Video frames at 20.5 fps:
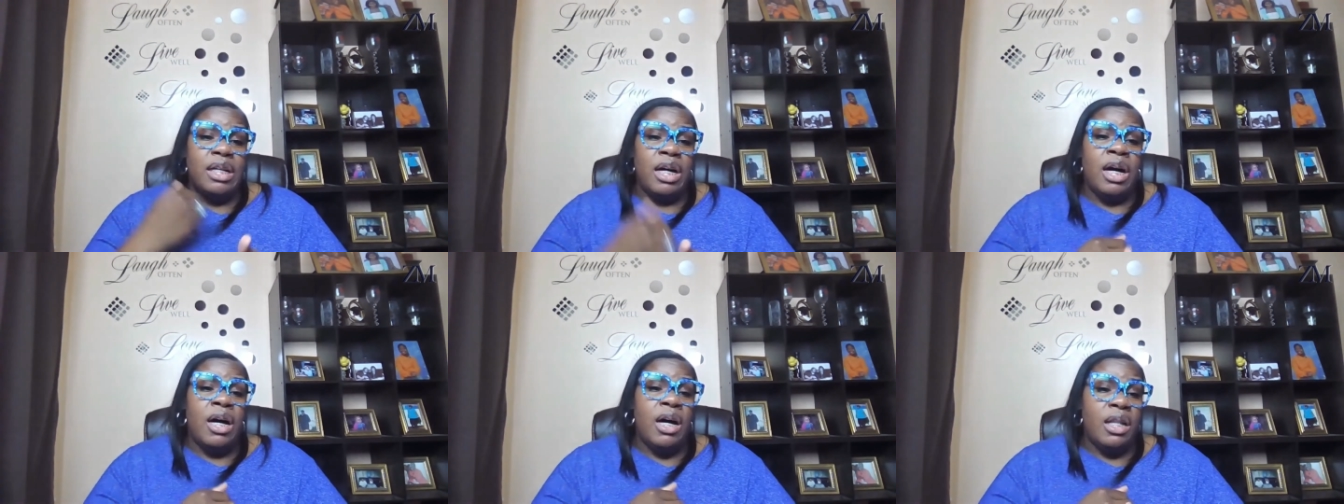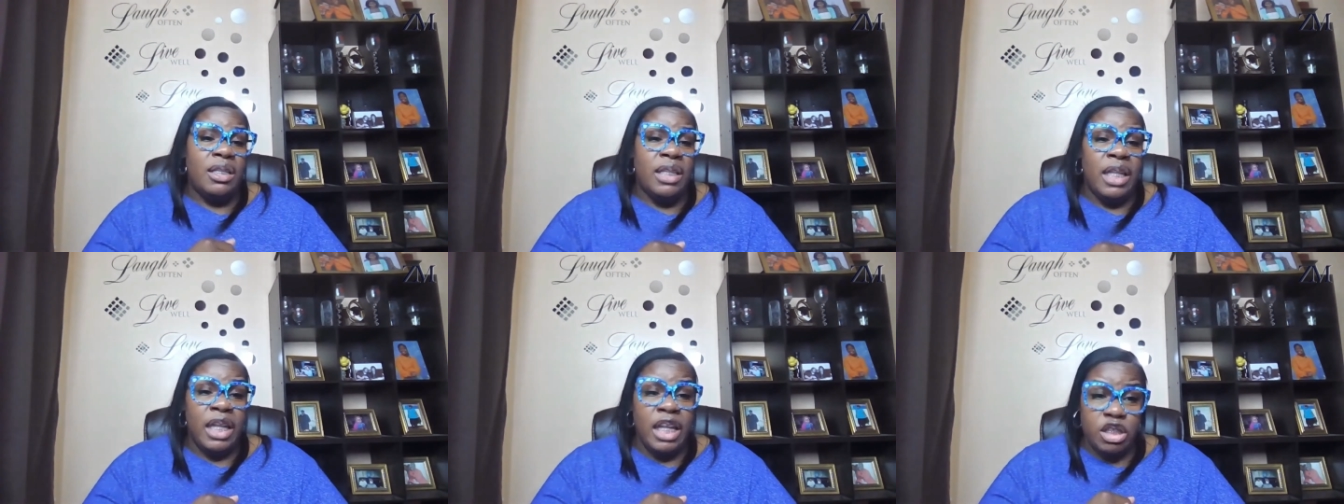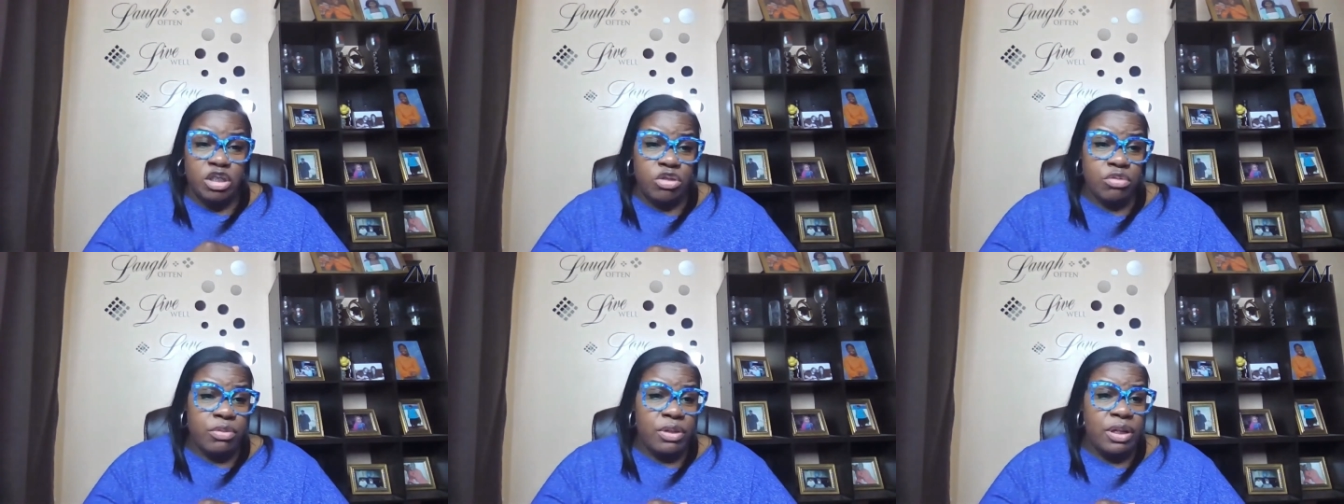uh,
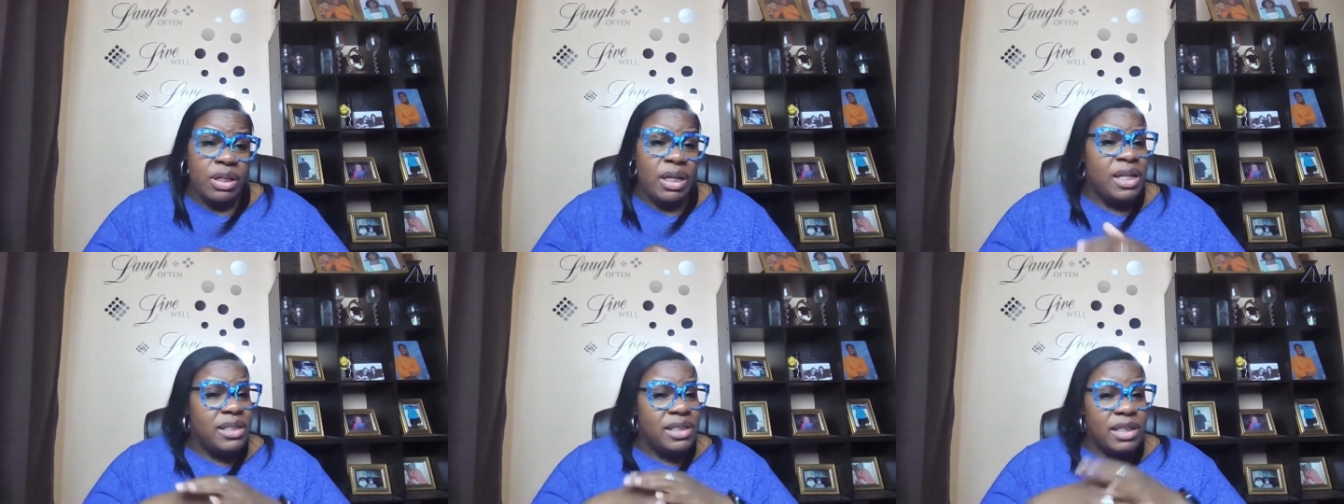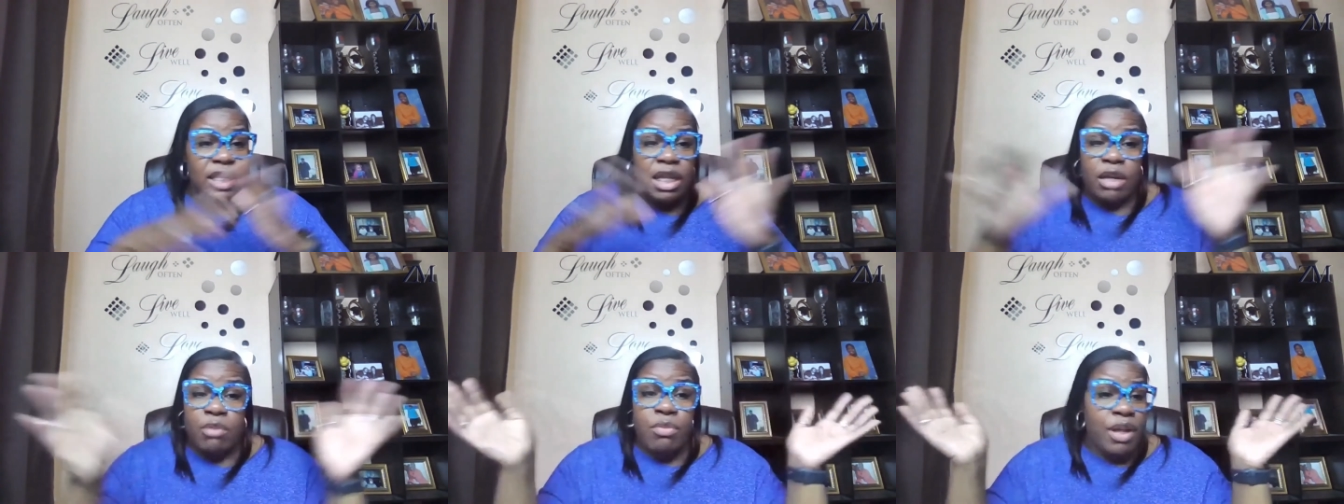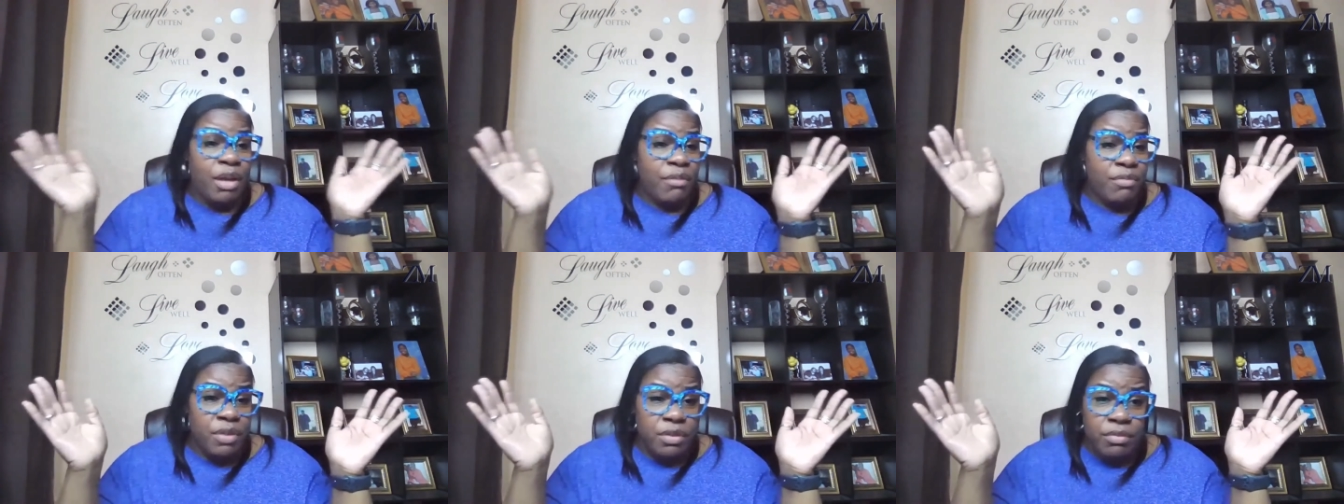Linktree to get
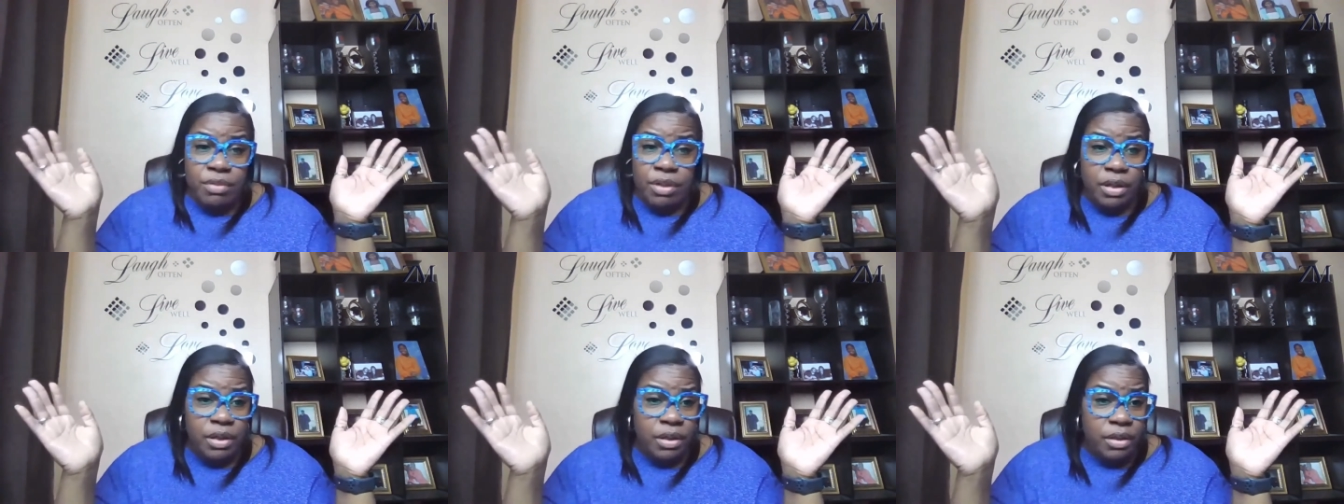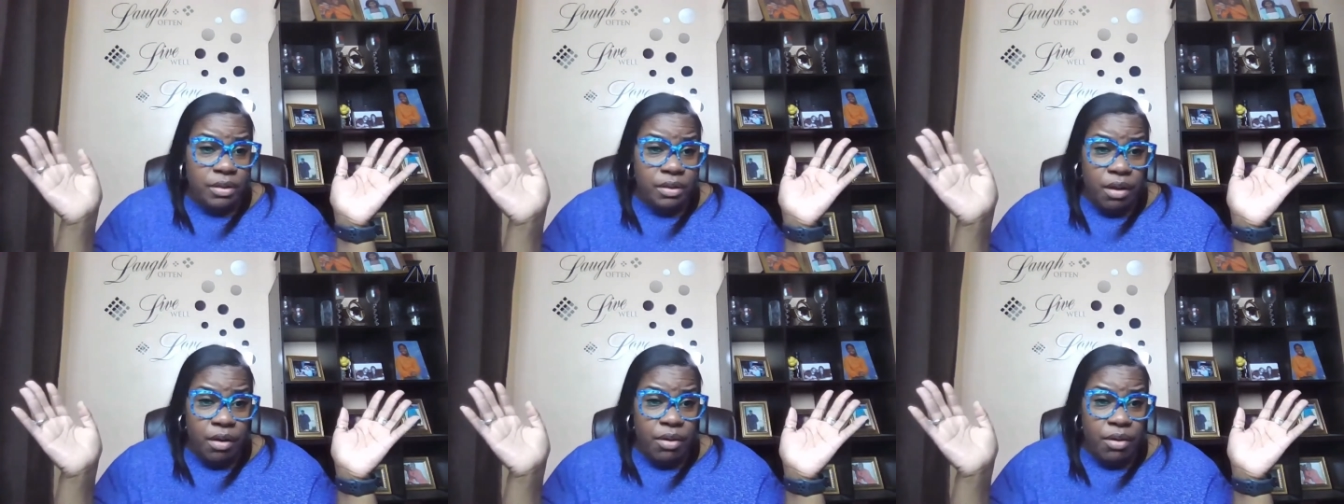whatever you need.